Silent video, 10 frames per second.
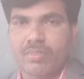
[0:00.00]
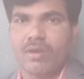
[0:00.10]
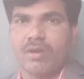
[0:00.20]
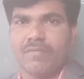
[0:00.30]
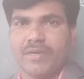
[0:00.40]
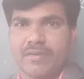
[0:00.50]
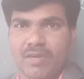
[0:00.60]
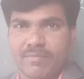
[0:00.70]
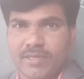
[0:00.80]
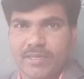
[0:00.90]
our
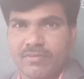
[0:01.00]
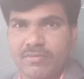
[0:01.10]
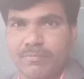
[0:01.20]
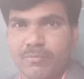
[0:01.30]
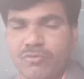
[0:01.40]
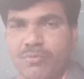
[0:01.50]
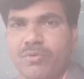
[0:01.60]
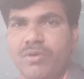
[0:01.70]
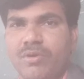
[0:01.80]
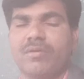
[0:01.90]
examinations are
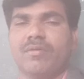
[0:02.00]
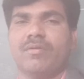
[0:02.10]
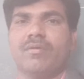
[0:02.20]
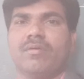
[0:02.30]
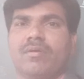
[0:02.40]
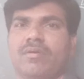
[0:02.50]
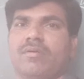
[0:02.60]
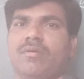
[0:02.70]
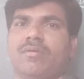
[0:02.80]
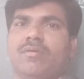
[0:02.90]
postponed.
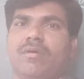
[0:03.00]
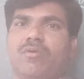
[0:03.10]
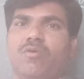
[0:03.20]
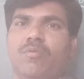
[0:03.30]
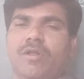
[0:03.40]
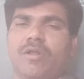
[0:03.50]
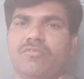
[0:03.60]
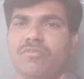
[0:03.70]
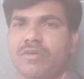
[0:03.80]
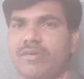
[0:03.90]
I hope all
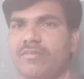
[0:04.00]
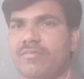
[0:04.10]
the students